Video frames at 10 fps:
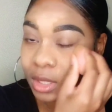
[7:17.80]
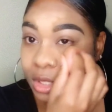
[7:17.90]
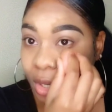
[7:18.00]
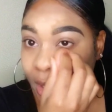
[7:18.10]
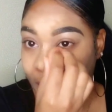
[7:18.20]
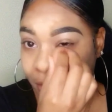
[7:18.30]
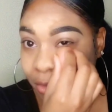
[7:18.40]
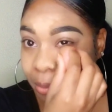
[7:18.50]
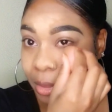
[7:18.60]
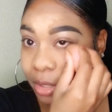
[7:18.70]
So I
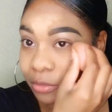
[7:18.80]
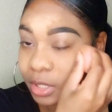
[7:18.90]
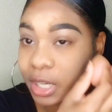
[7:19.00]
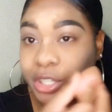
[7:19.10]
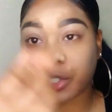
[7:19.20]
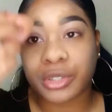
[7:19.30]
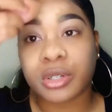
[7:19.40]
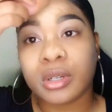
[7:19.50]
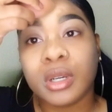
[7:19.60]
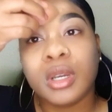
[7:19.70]
have a bit of
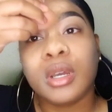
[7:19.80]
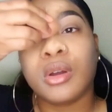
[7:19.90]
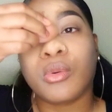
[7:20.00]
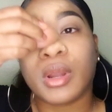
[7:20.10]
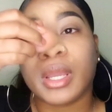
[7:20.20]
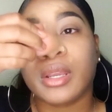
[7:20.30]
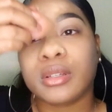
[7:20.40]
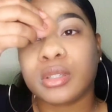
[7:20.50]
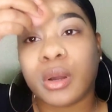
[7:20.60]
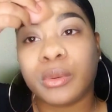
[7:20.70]
texture right
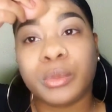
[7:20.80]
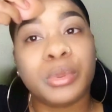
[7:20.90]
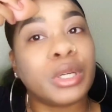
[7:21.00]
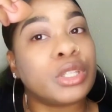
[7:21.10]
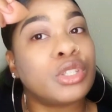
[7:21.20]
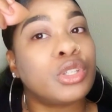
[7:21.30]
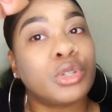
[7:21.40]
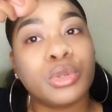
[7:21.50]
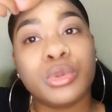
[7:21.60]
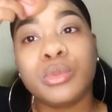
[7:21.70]
here, so I wouldn't put
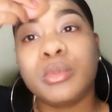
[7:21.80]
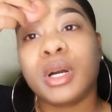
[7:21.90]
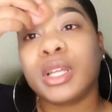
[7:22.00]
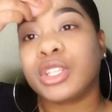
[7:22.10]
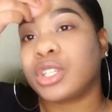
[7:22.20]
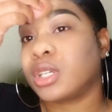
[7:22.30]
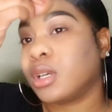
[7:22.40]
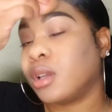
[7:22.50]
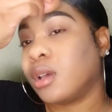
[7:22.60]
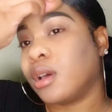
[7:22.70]
too much
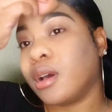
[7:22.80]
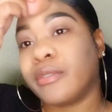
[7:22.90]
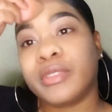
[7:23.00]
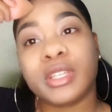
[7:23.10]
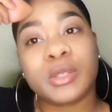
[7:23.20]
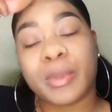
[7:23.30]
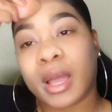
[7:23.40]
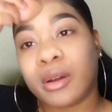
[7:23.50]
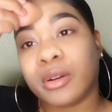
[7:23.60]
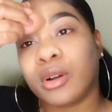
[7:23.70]
of this
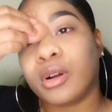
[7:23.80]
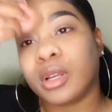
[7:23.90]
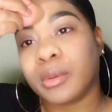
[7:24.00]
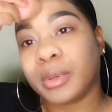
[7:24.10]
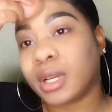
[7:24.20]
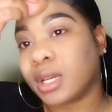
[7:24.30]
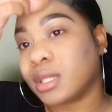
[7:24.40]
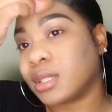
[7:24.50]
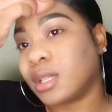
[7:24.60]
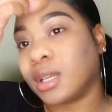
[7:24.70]
powder on here
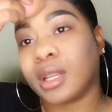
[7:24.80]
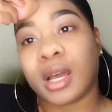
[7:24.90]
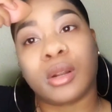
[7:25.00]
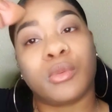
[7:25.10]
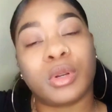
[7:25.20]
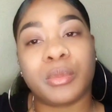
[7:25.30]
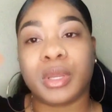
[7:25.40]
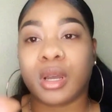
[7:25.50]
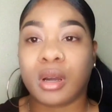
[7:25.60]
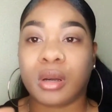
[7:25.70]
because then I don't want to
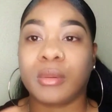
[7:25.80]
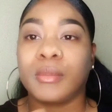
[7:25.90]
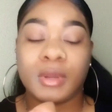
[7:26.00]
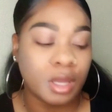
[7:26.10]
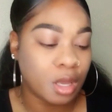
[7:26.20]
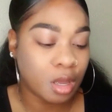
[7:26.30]
become